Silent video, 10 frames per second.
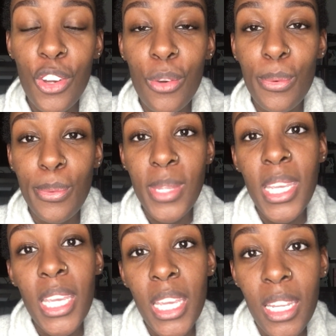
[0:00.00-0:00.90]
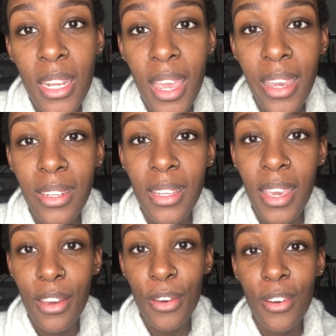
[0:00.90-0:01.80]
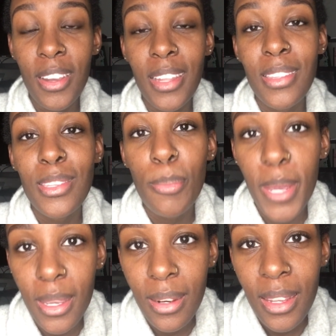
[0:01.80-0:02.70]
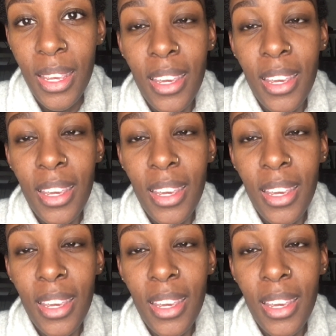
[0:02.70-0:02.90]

her routine and get her into bed,